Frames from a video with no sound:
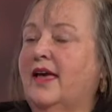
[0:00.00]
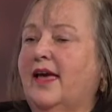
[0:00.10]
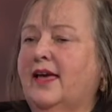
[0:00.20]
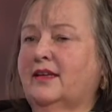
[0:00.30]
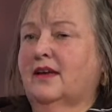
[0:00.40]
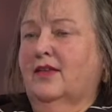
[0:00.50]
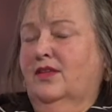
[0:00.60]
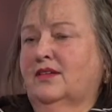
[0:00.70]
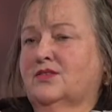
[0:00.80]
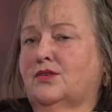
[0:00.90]
And I
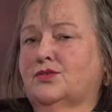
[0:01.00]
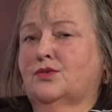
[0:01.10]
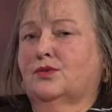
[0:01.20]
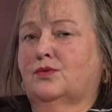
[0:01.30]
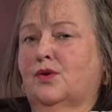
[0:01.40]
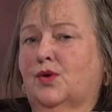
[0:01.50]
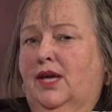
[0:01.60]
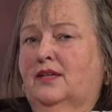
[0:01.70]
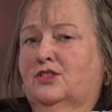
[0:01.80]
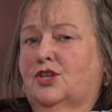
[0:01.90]
think it's also
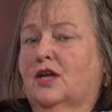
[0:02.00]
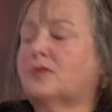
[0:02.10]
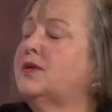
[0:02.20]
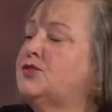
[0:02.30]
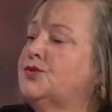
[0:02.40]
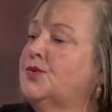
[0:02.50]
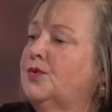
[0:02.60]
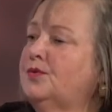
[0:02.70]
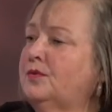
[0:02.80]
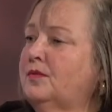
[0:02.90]
okay to talk about your
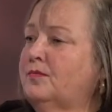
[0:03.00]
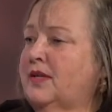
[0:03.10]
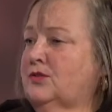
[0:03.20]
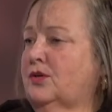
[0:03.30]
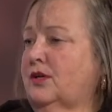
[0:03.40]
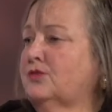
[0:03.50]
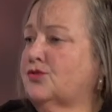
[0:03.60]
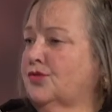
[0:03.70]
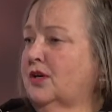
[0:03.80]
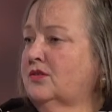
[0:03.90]
own mental health
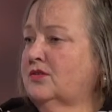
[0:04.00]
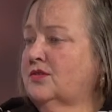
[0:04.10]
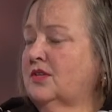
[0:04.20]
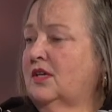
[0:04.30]
struggles